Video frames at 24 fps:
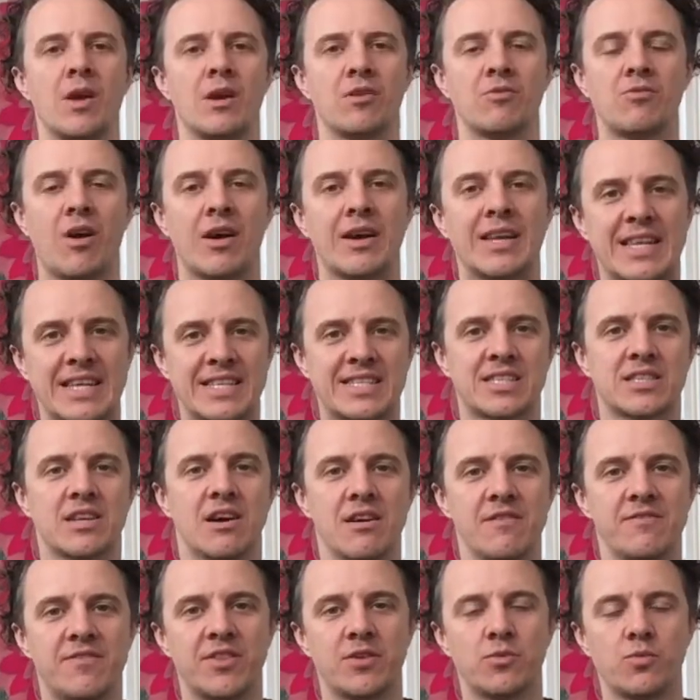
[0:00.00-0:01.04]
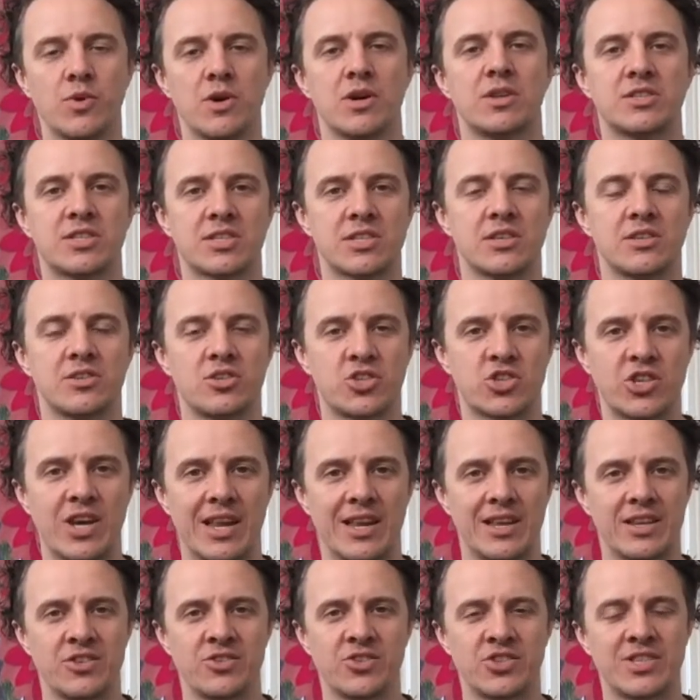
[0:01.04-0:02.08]
Right, it's time for the word search
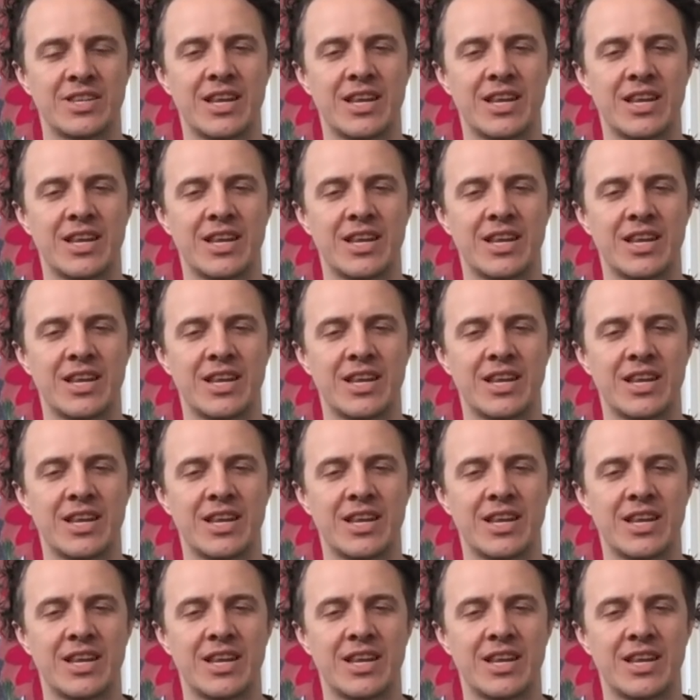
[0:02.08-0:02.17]
challenge.